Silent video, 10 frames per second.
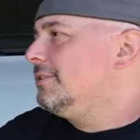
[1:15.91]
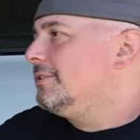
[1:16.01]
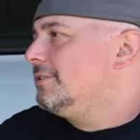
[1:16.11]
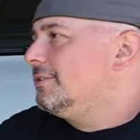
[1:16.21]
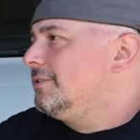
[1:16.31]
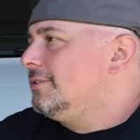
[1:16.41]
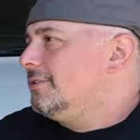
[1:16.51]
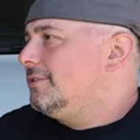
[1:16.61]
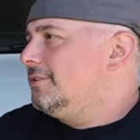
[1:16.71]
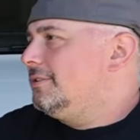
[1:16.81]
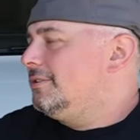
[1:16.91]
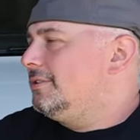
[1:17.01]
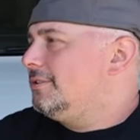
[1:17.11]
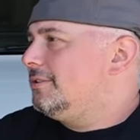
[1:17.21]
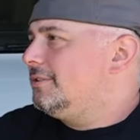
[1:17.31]

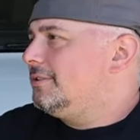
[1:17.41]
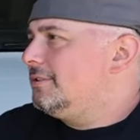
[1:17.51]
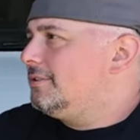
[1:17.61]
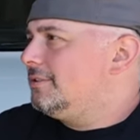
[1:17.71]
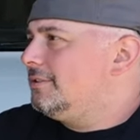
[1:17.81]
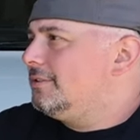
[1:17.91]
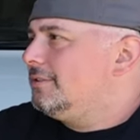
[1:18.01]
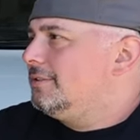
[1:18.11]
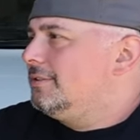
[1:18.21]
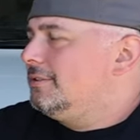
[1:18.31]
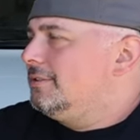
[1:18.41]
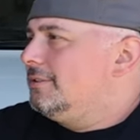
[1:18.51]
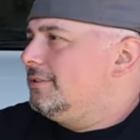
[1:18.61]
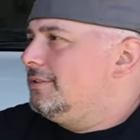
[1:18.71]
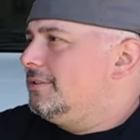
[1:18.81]

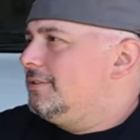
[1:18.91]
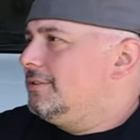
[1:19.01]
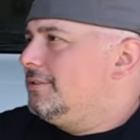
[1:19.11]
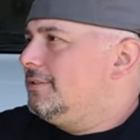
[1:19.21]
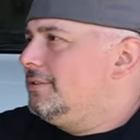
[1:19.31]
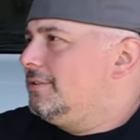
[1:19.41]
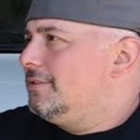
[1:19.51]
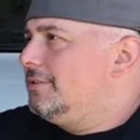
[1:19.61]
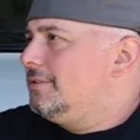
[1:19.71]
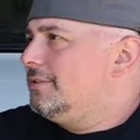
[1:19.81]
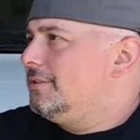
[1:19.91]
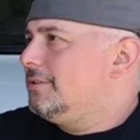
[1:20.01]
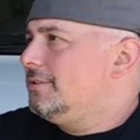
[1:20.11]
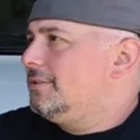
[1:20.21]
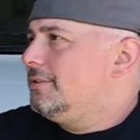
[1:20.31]

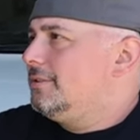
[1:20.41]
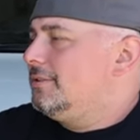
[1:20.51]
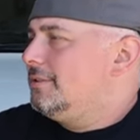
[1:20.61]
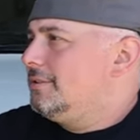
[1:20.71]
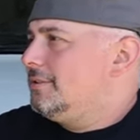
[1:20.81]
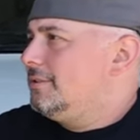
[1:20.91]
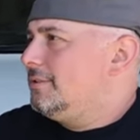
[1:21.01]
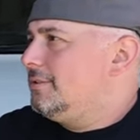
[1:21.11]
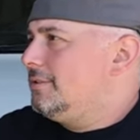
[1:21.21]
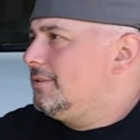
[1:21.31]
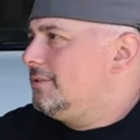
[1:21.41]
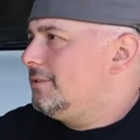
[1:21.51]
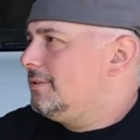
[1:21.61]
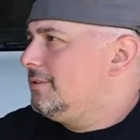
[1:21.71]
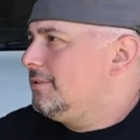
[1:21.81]

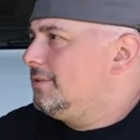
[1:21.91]
No words are spoken by the person on screen.